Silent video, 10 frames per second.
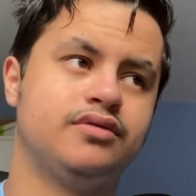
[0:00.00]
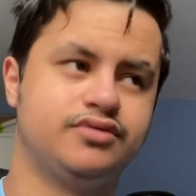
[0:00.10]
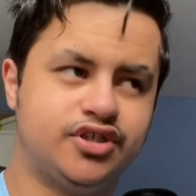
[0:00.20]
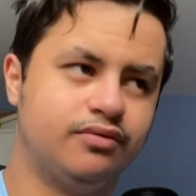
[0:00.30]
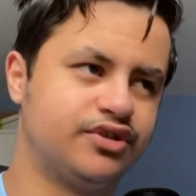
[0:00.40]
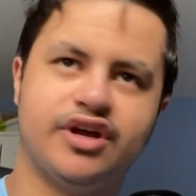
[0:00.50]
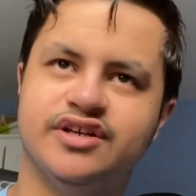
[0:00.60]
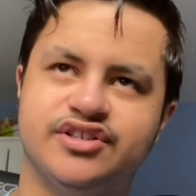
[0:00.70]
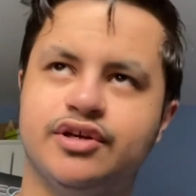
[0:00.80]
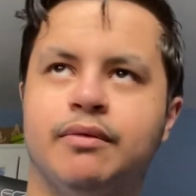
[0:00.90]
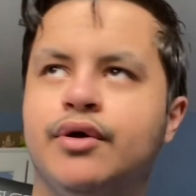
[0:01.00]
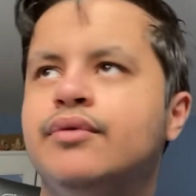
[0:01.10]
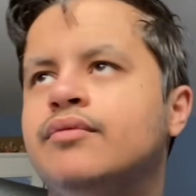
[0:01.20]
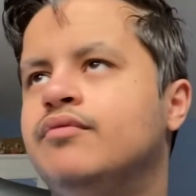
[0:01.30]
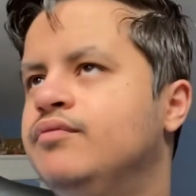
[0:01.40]
So was Kurt Zouma.
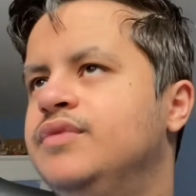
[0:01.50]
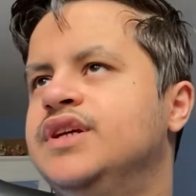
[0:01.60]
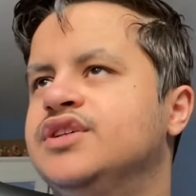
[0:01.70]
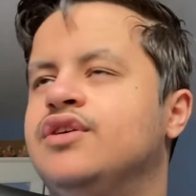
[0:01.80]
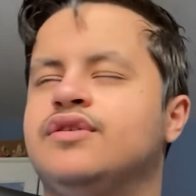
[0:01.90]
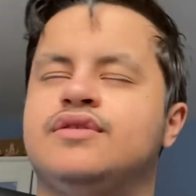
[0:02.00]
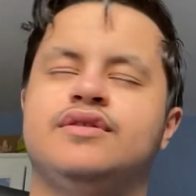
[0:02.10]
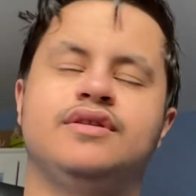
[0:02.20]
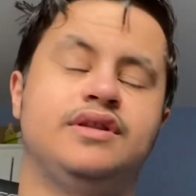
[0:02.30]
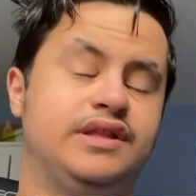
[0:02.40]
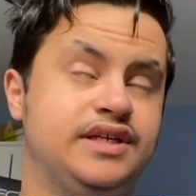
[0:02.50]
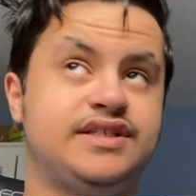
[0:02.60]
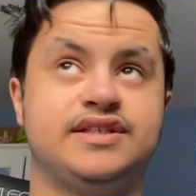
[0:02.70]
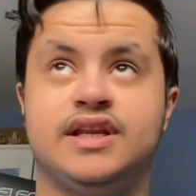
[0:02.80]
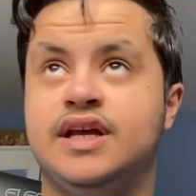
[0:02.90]
This
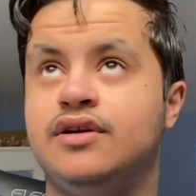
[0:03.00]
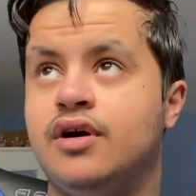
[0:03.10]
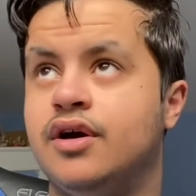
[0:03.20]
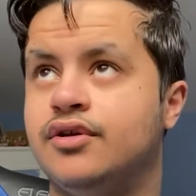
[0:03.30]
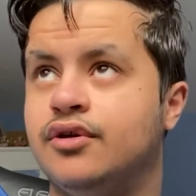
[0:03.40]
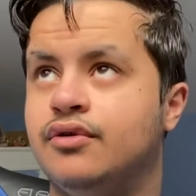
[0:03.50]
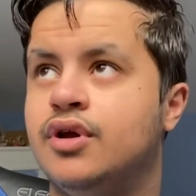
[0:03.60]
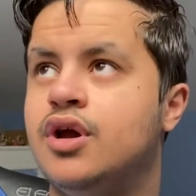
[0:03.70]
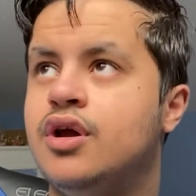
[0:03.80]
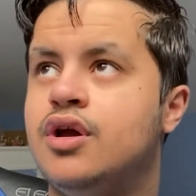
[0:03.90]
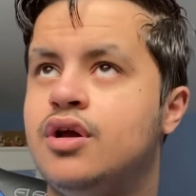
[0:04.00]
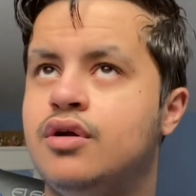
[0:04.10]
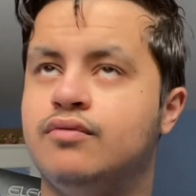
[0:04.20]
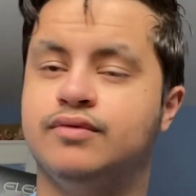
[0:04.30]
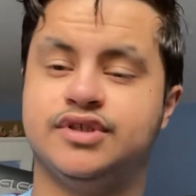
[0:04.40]
is Lingard, who
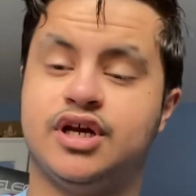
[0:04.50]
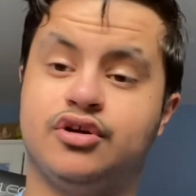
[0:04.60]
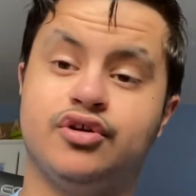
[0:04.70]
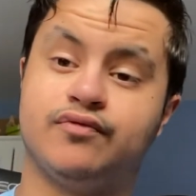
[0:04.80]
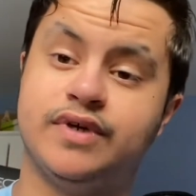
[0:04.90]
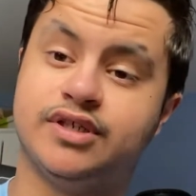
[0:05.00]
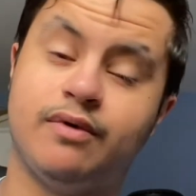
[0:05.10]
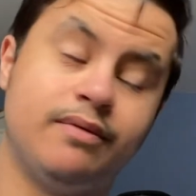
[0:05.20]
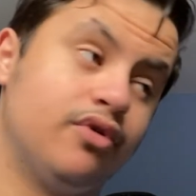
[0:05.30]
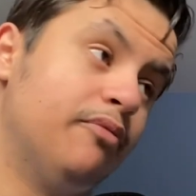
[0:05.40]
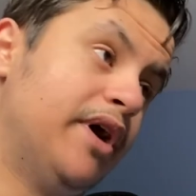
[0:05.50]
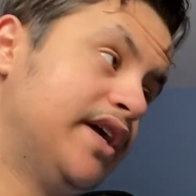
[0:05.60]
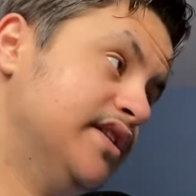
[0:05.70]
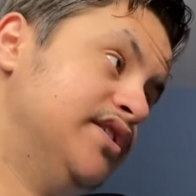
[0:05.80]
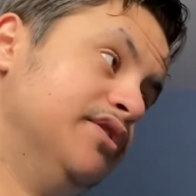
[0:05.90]
was a good reason why we got back
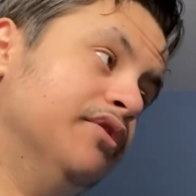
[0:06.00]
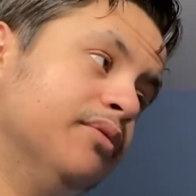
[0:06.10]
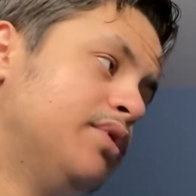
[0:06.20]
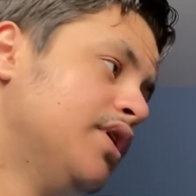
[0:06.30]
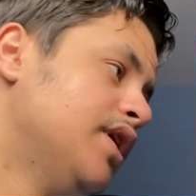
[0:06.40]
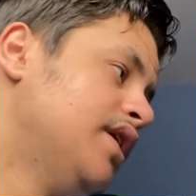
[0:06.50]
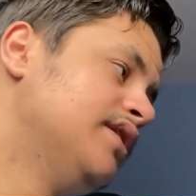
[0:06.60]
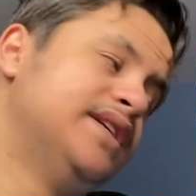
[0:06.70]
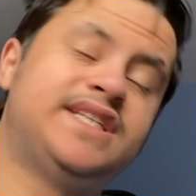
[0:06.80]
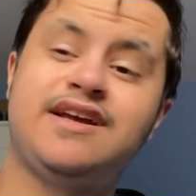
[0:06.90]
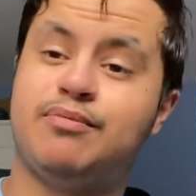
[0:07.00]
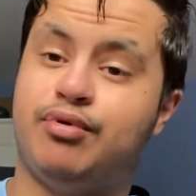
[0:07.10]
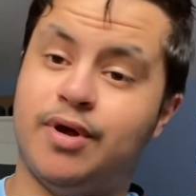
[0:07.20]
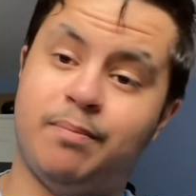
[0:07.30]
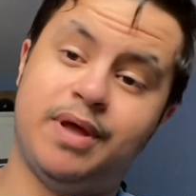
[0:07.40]
into Europe. The second
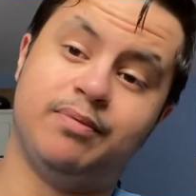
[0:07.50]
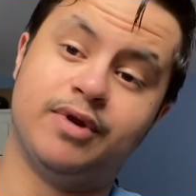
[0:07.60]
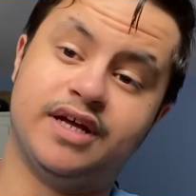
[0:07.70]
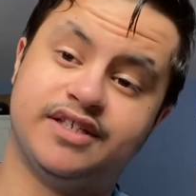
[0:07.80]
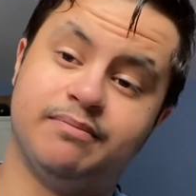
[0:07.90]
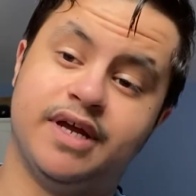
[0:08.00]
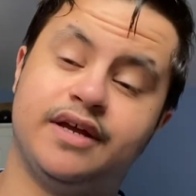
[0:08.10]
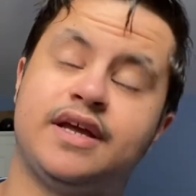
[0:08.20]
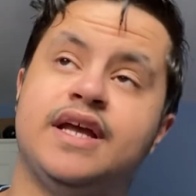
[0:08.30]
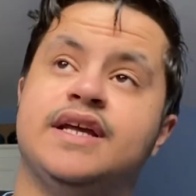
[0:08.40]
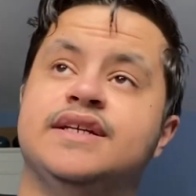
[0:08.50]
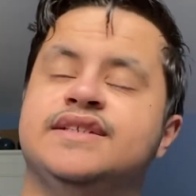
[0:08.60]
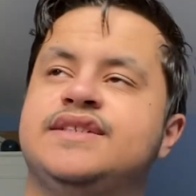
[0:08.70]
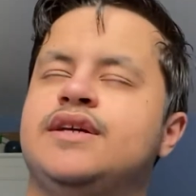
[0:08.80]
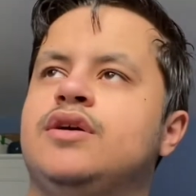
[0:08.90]
point people like to make is